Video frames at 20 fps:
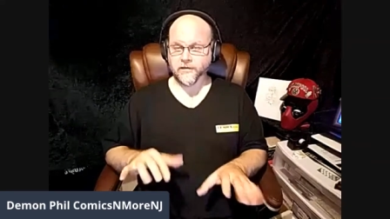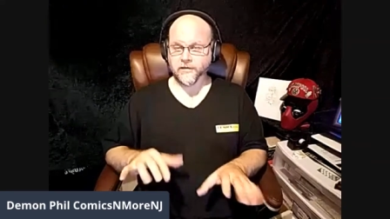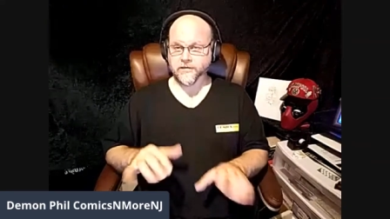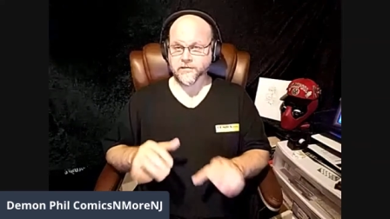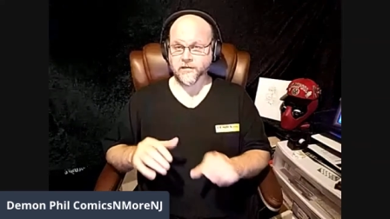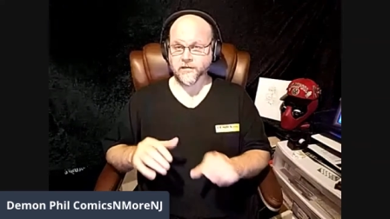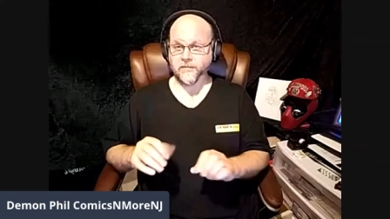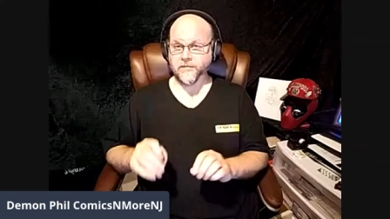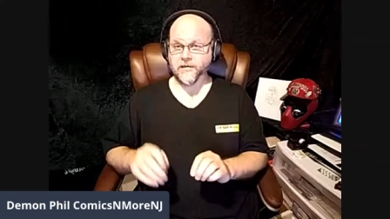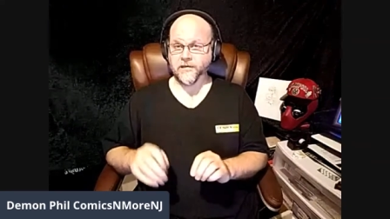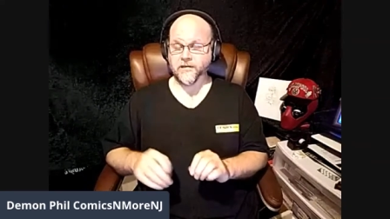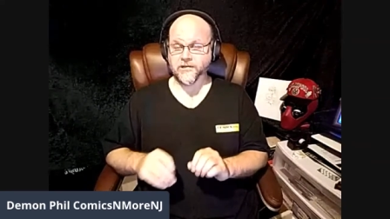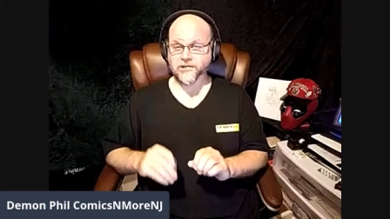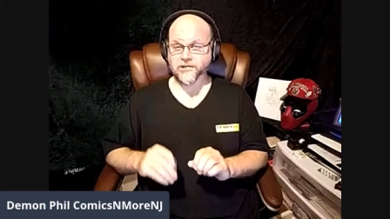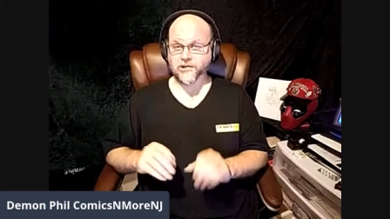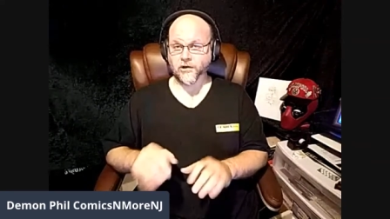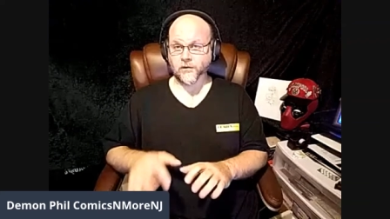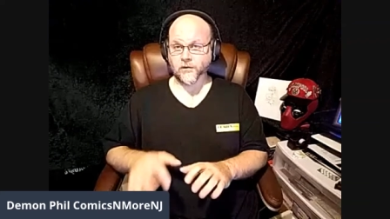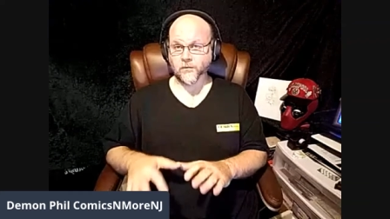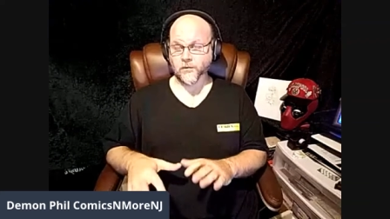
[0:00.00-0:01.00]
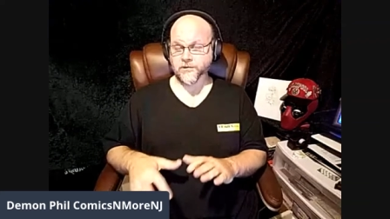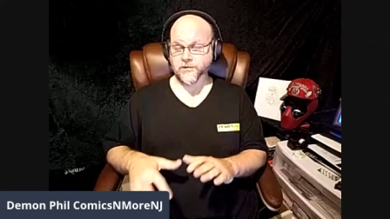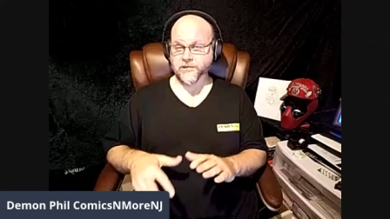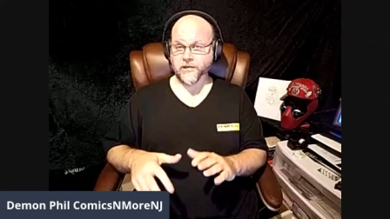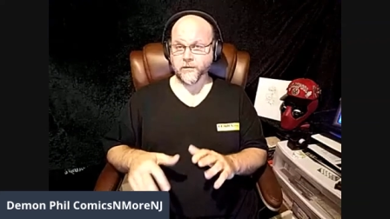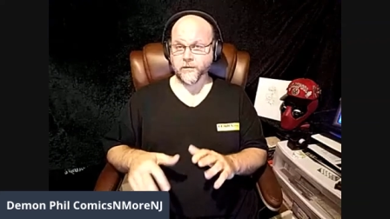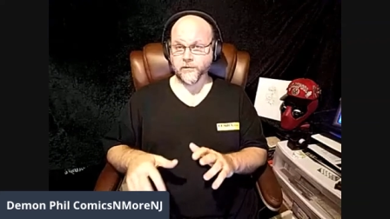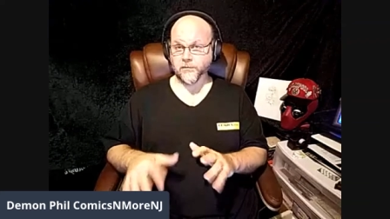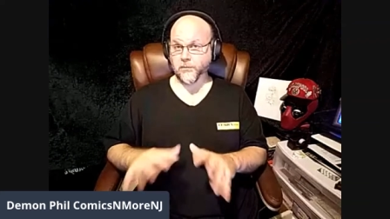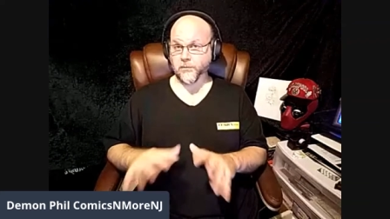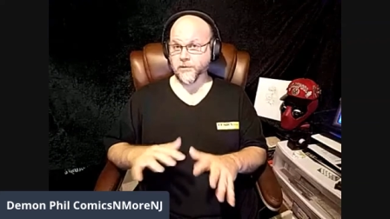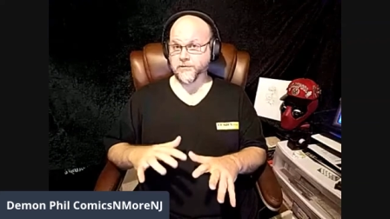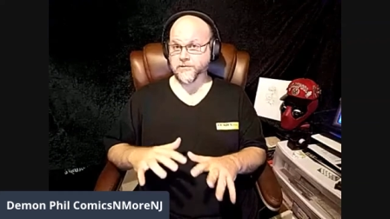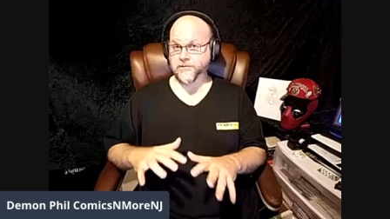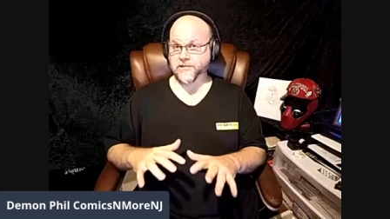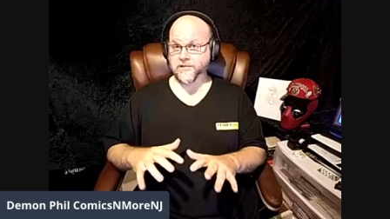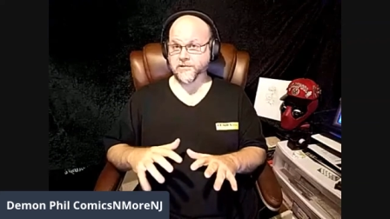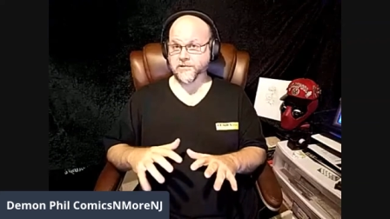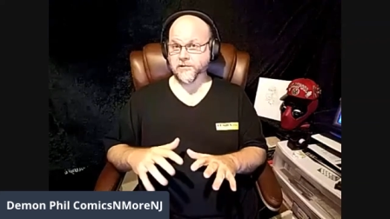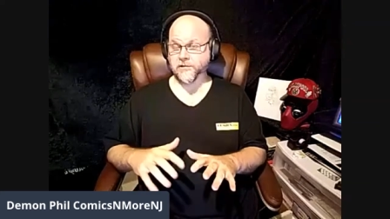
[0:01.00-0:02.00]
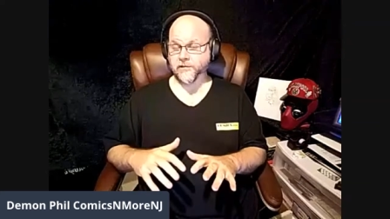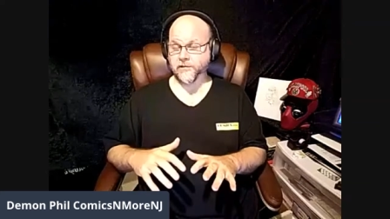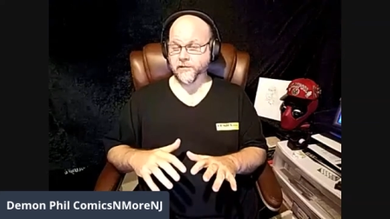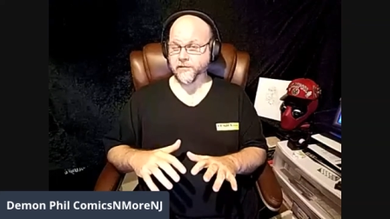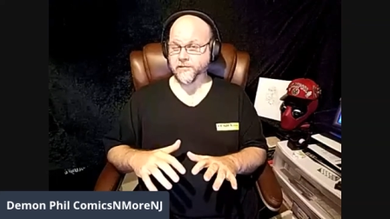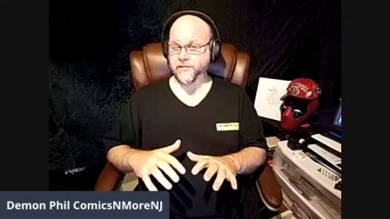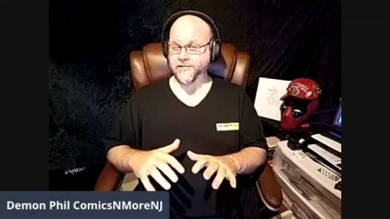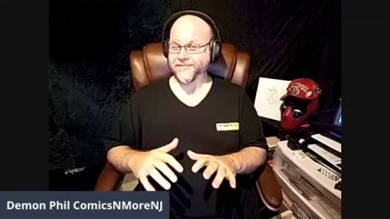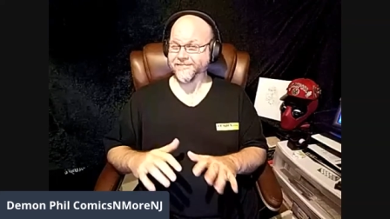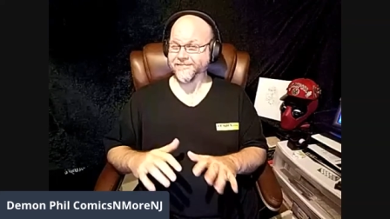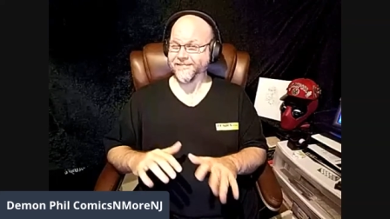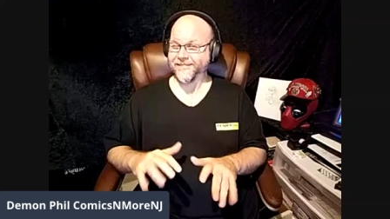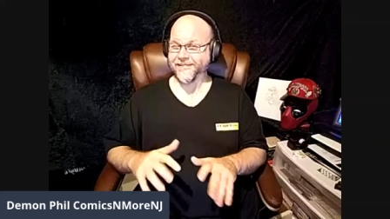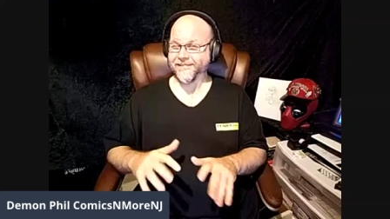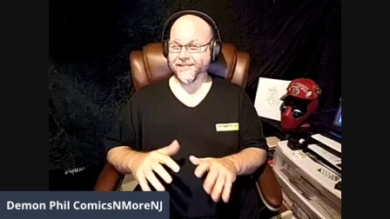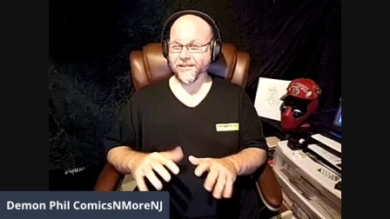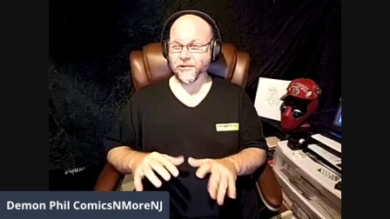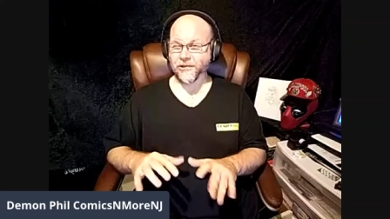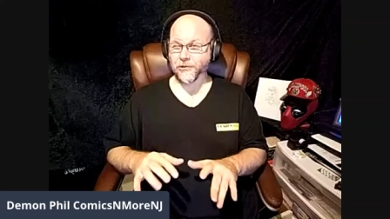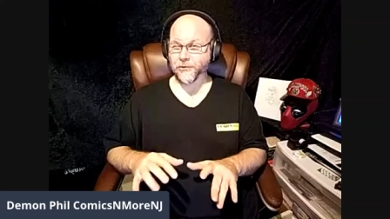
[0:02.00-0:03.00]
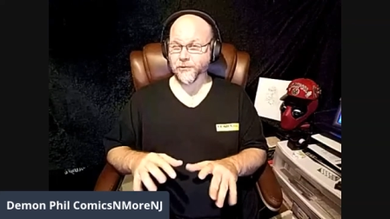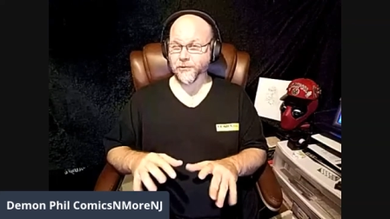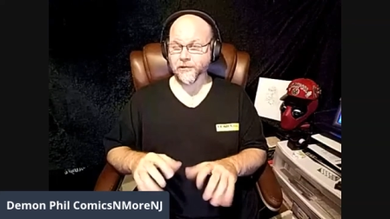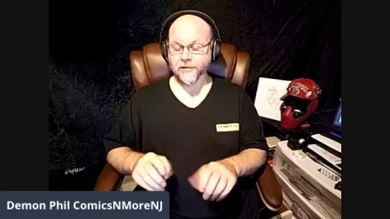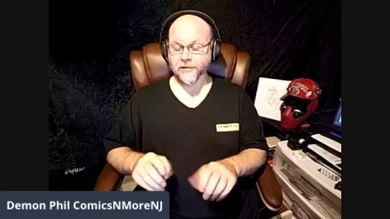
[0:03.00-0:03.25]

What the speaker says: That's going to be a Star Wars thing with a brother-sister, because ew.